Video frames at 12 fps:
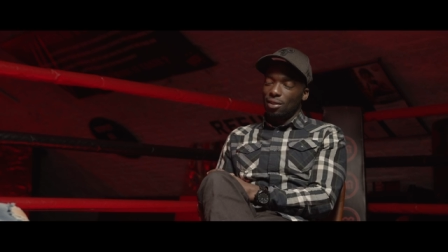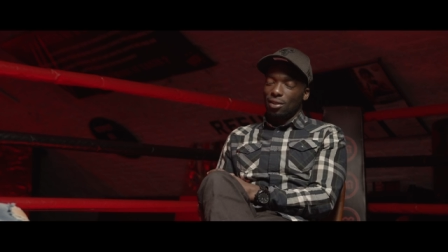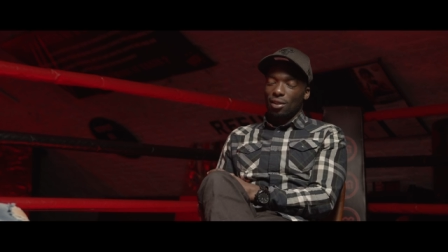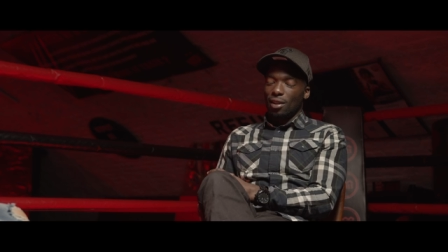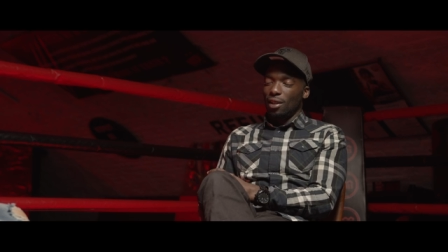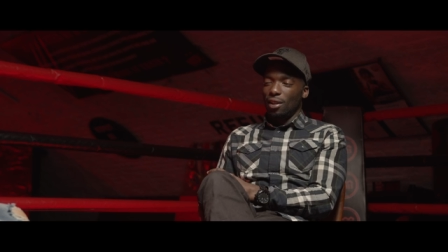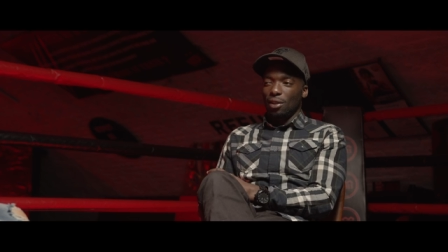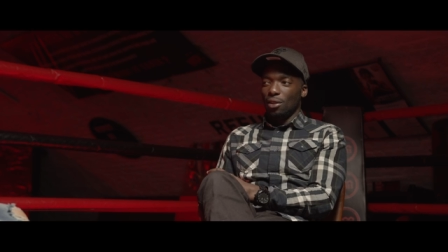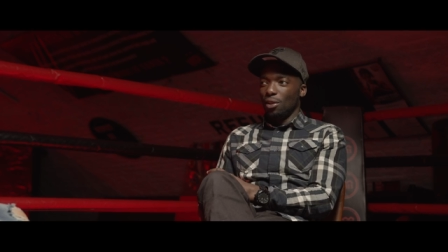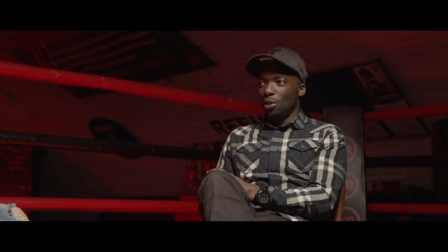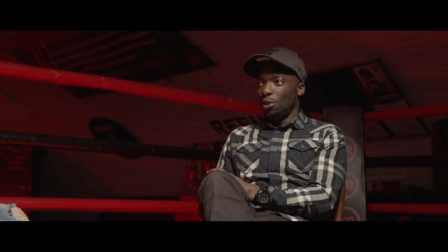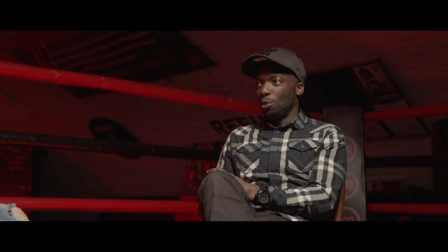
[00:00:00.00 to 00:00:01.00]
study
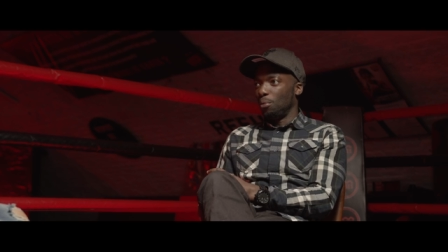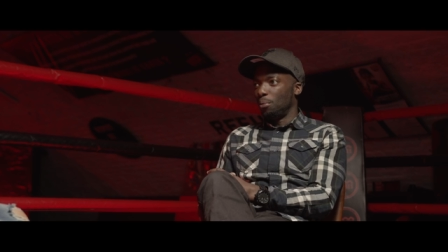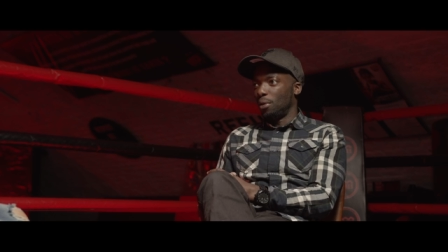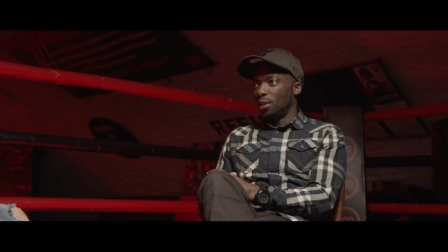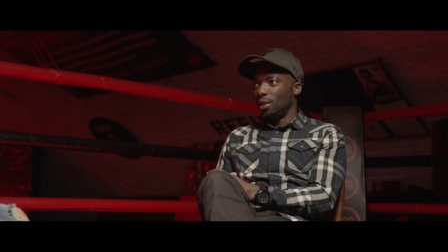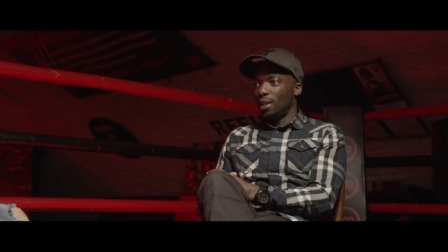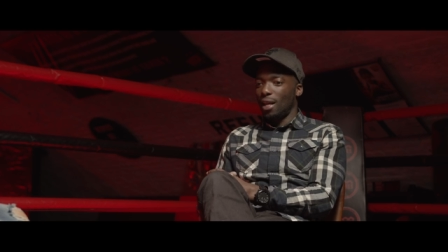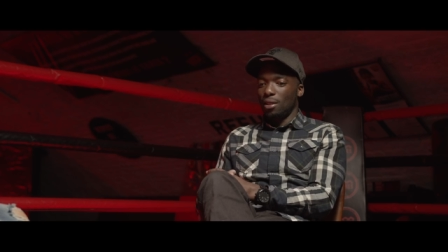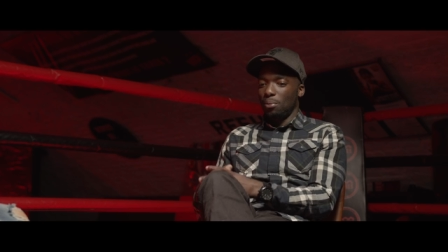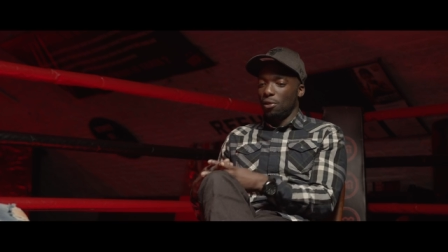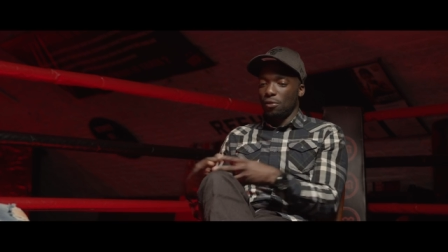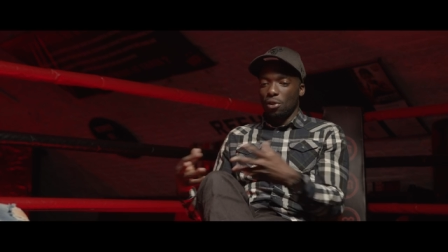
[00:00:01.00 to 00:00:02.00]
the human body, the
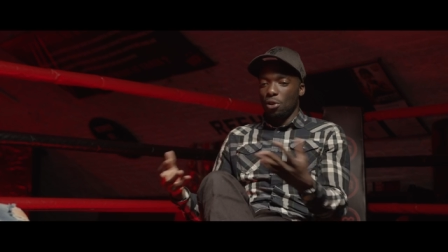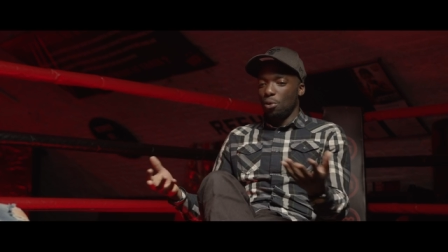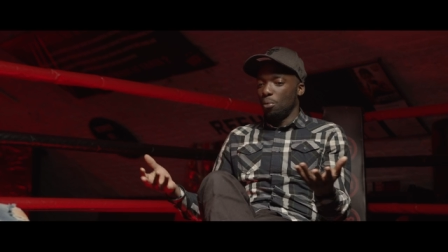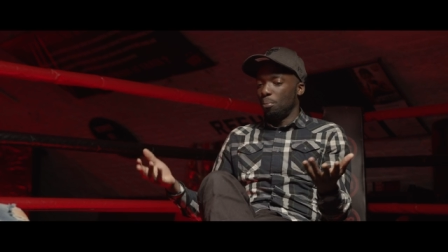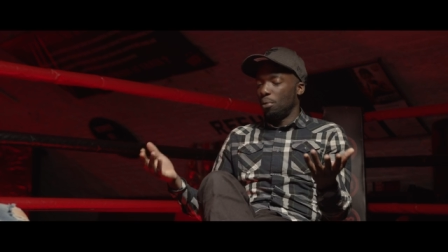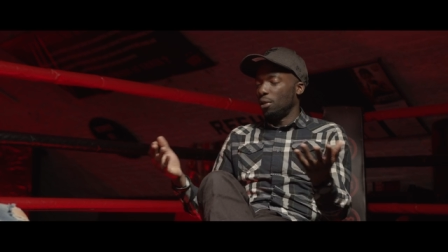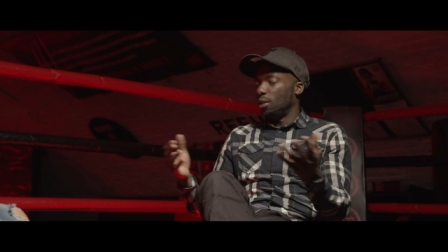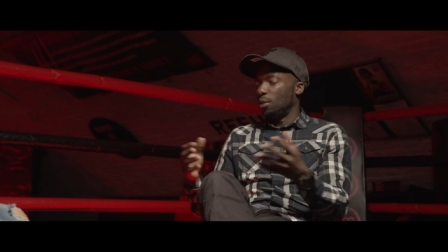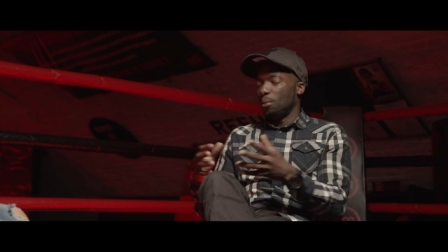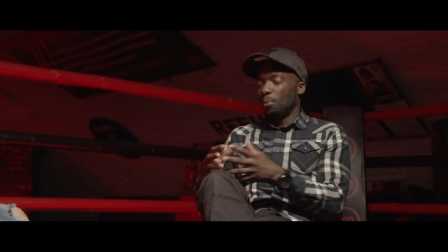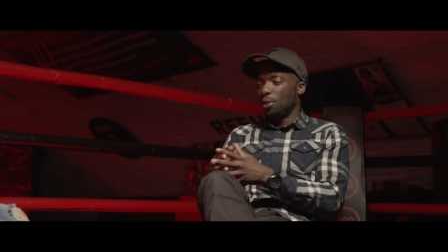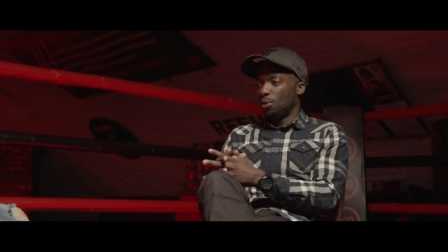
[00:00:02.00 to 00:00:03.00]
anatomy of the human body
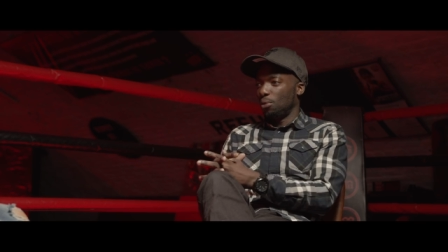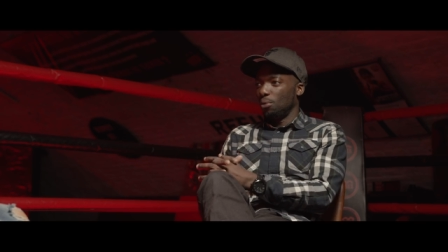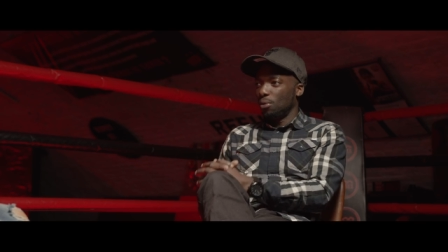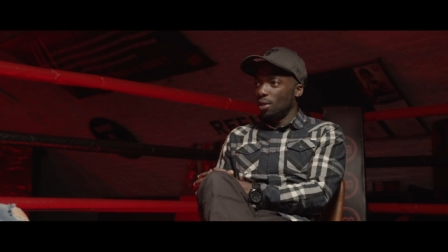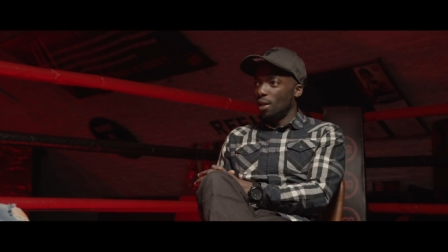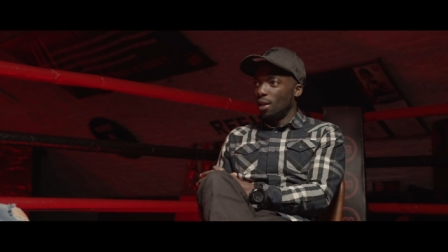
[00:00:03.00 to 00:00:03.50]
and the muscles.